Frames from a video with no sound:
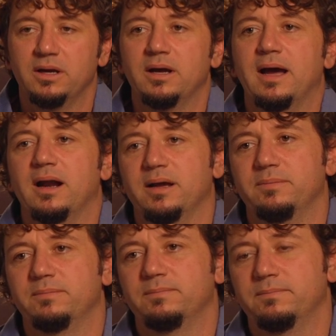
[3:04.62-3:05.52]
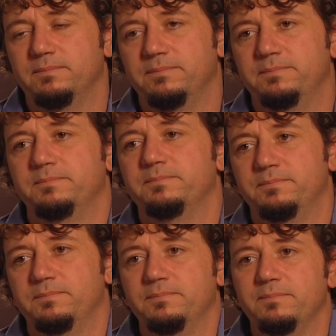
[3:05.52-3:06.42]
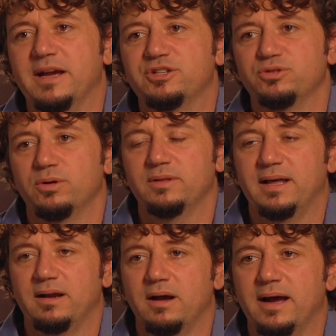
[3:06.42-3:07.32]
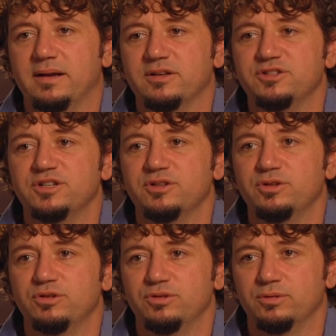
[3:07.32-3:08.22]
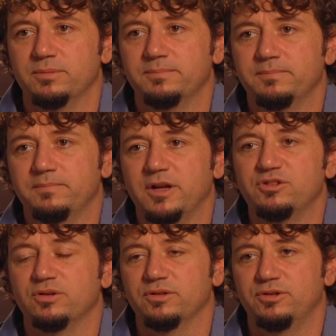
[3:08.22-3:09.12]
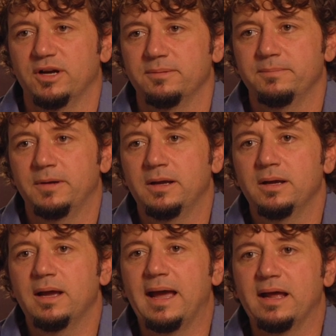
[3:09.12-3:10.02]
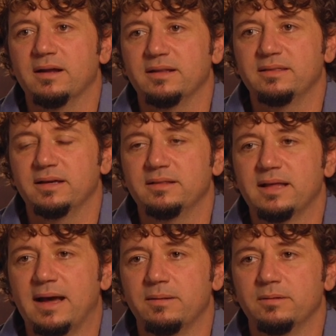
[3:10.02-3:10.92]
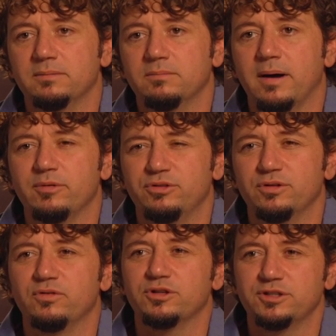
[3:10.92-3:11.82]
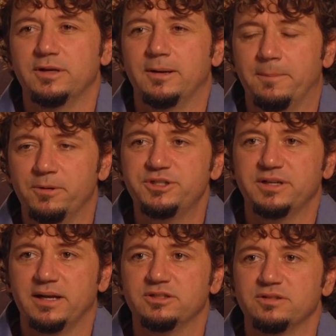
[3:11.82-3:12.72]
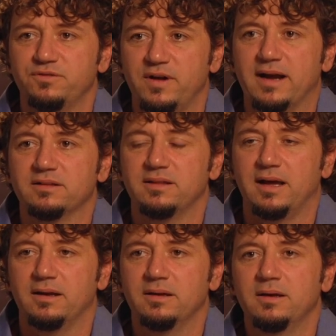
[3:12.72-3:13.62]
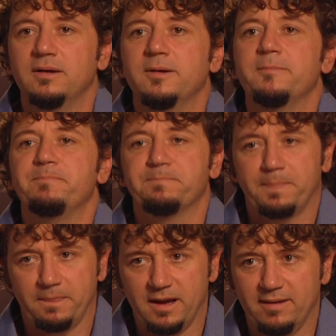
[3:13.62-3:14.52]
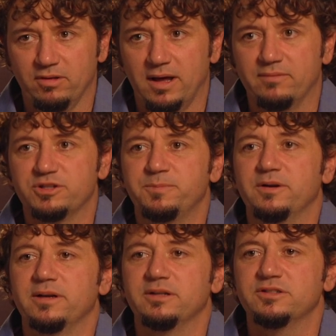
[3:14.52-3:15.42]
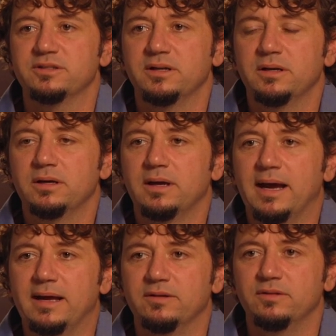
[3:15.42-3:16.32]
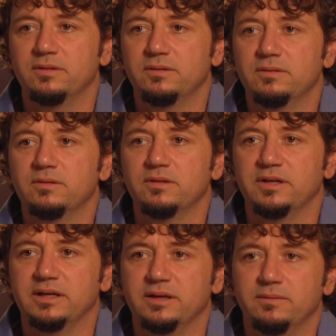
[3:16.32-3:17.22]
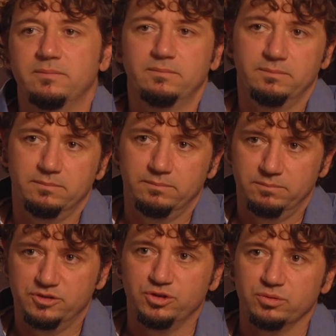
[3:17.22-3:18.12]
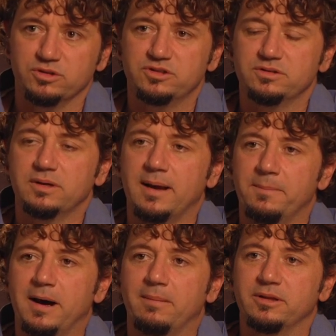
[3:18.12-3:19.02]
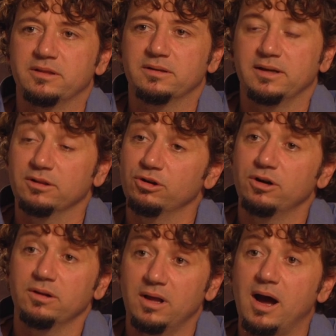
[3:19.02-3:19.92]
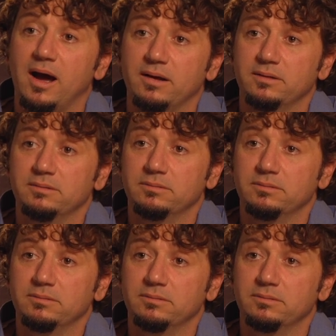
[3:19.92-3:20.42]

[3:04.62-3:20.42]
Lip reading: and I make sure that I continue to do them until they're done. And I think that Monmouth University appreciates the fact that I have a lot of experience, and the students at Monmouth can learn a lot